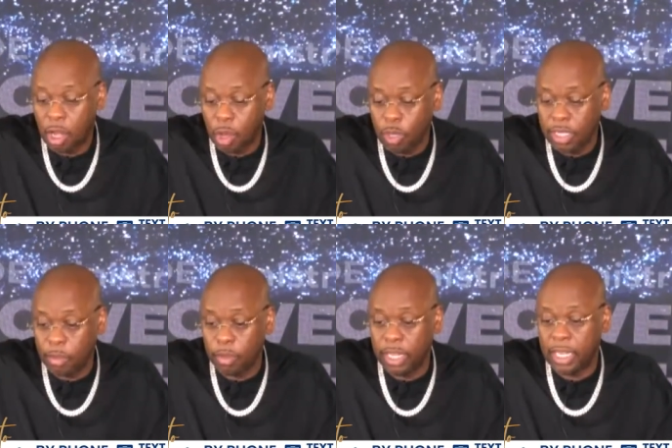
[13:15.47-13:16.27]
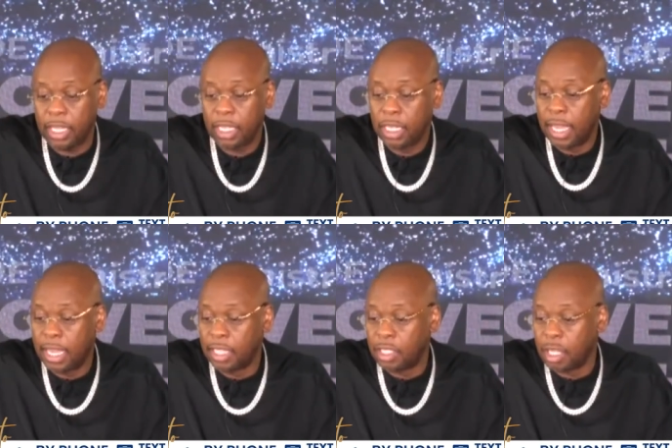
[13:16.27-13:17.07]
Holy Week.
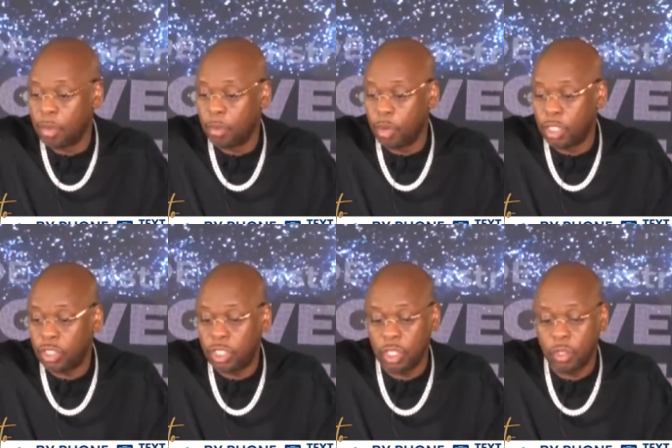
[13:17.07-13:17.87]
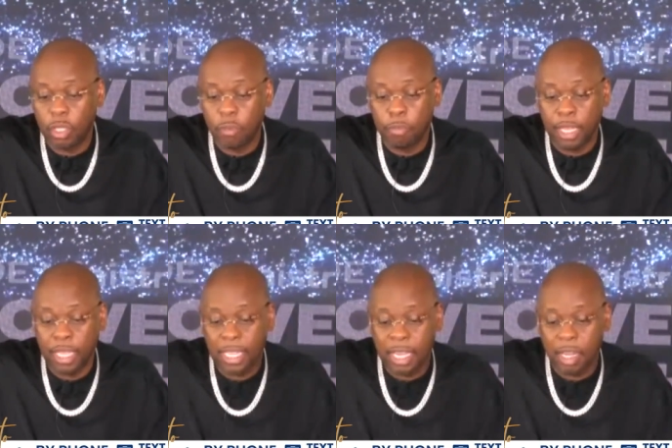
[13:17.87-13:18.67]
And so we want you to
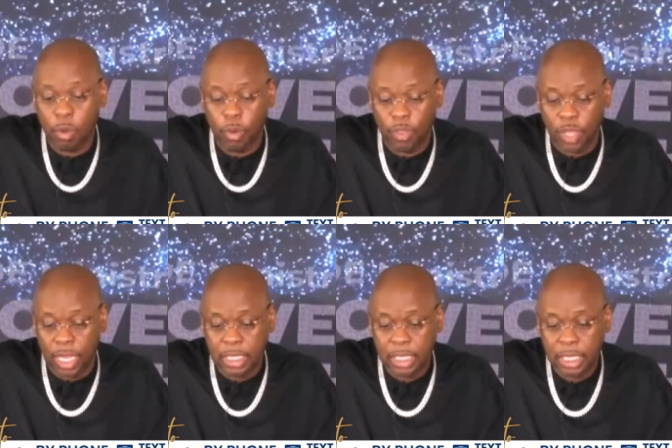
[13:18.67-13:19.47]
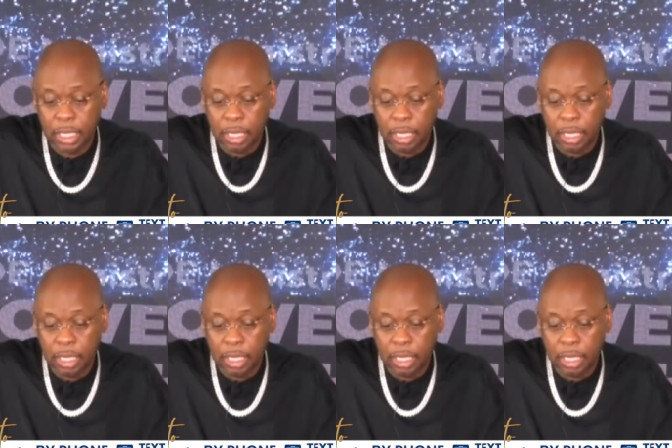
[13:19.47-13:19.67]
be here with us.